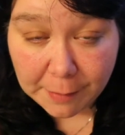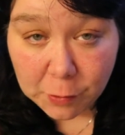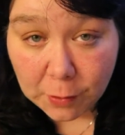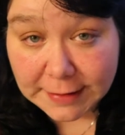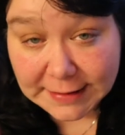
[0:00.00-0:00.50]

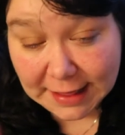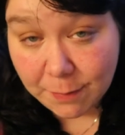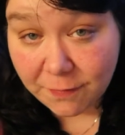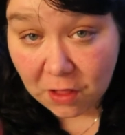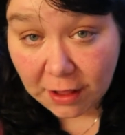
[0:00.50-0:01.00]
I'm going to
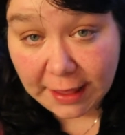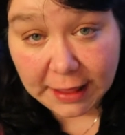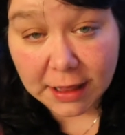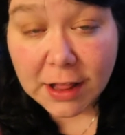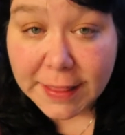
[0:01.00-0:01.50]
keep
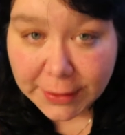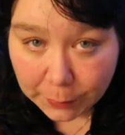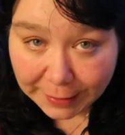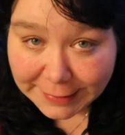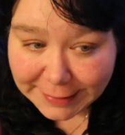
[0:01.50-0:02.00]
vlogging a
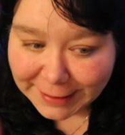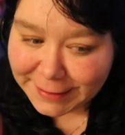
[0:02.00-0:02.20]
little bit.